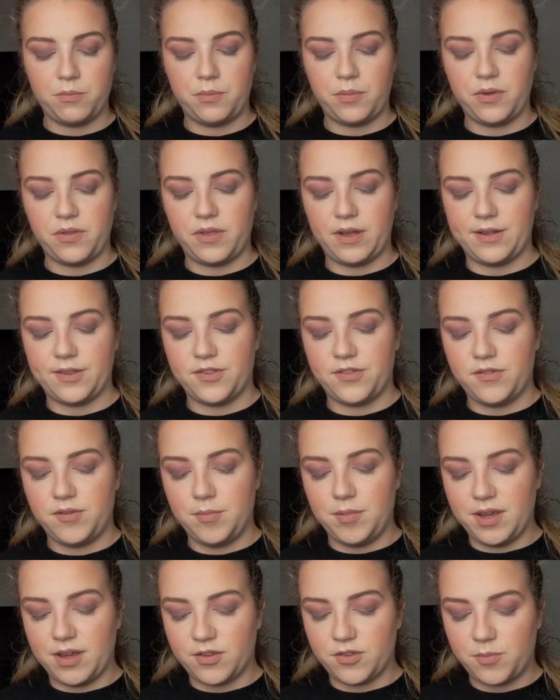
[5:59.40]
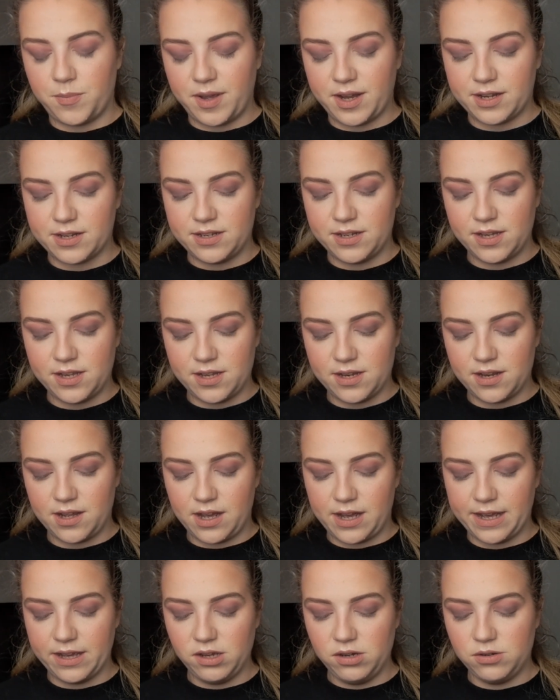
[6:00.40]
but that's to be expected.
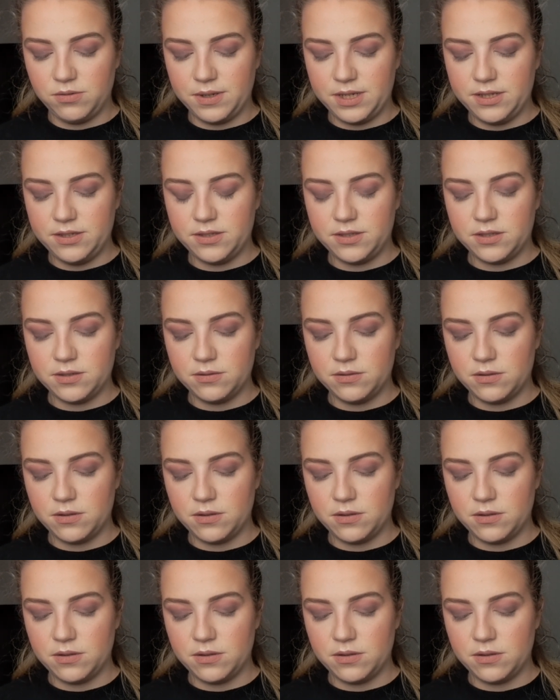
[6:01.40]
I always